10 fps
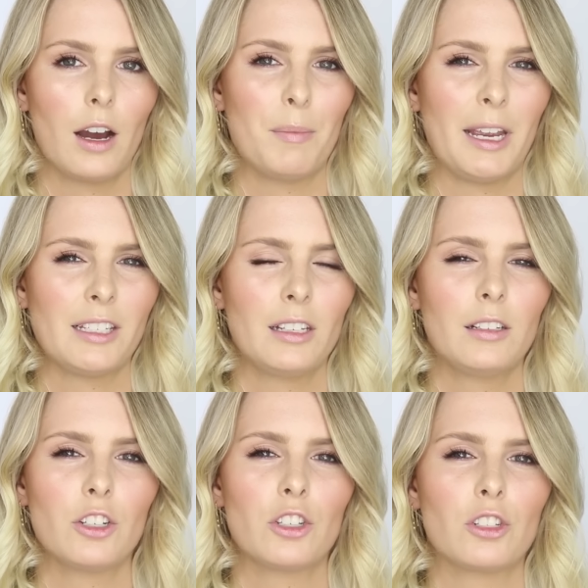I
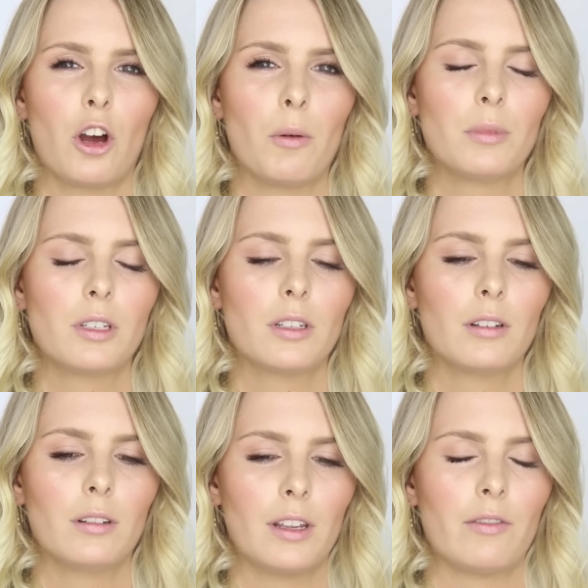basically just stopped
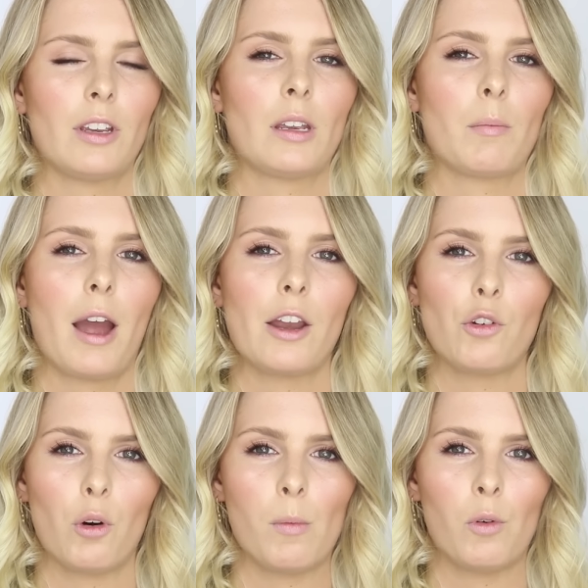living my
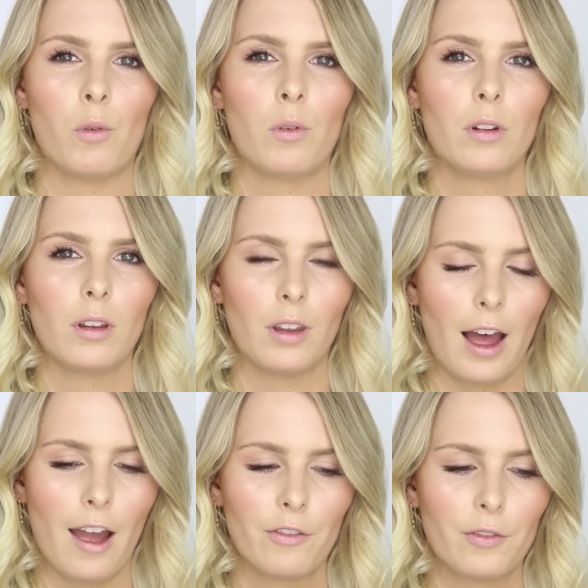normal
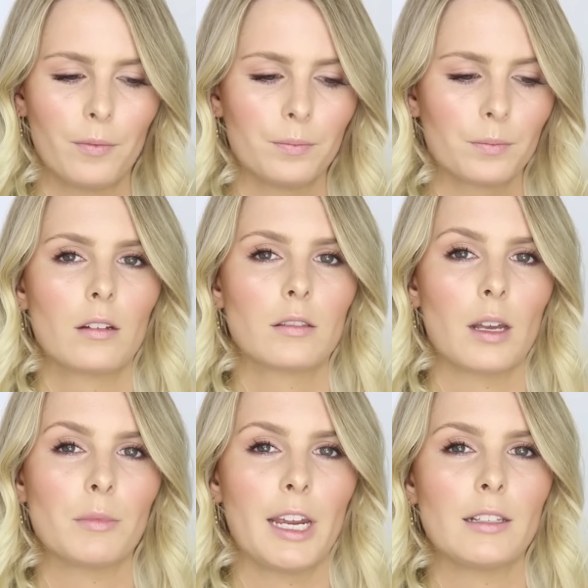life.
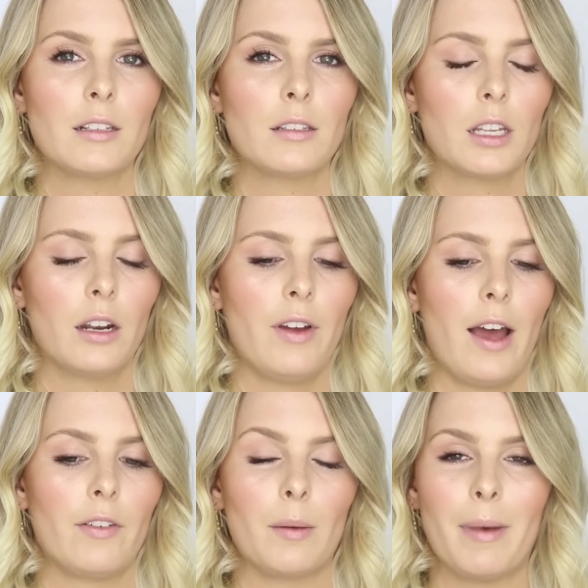Some days, instead of
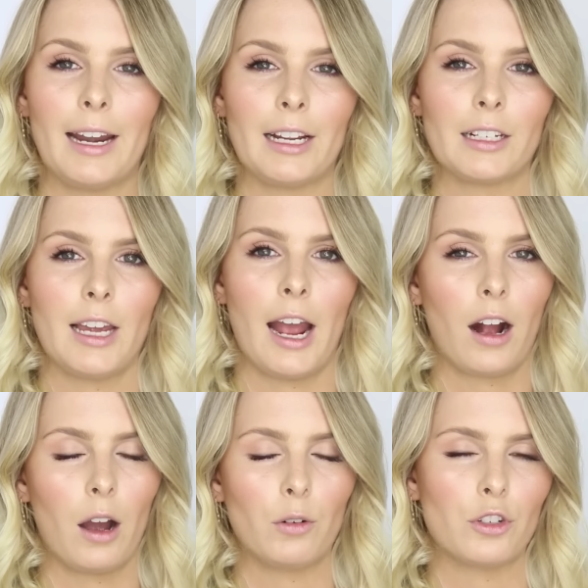having a panic attack,
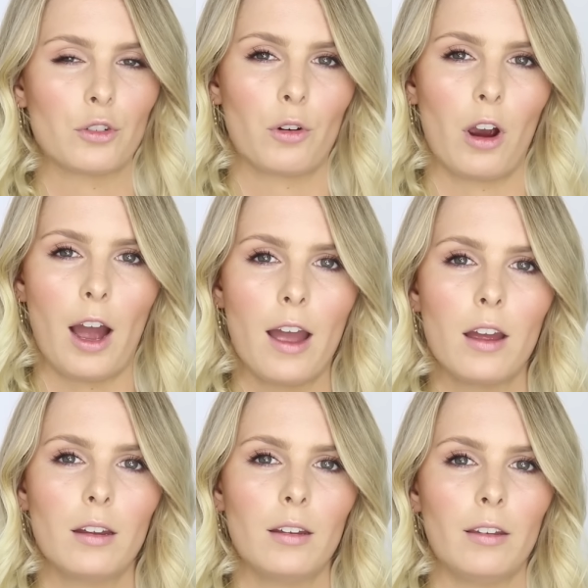I would just cry,
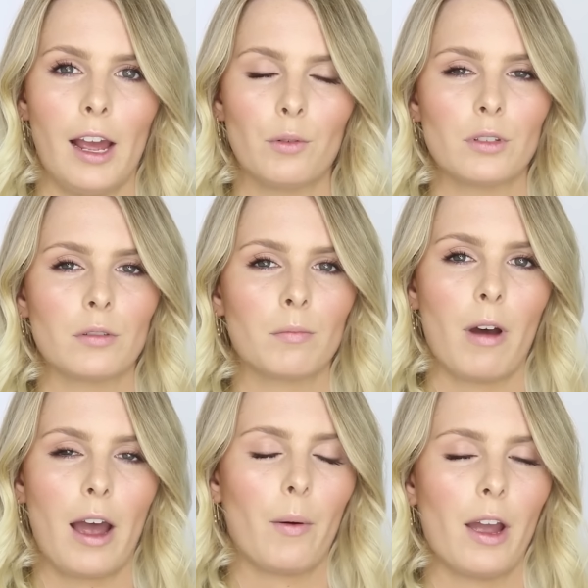and that was
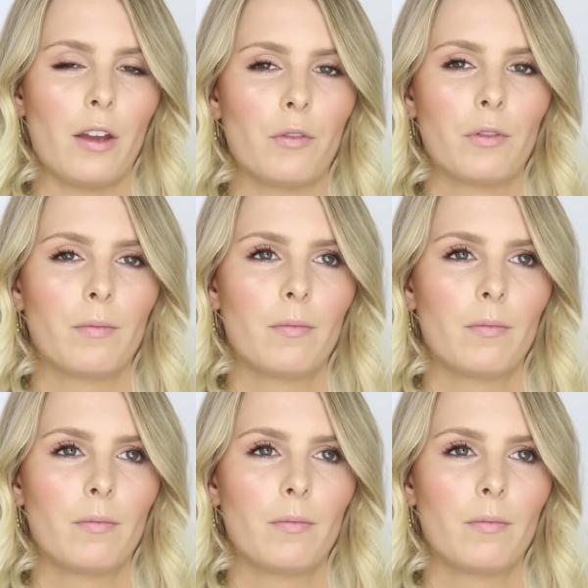my way of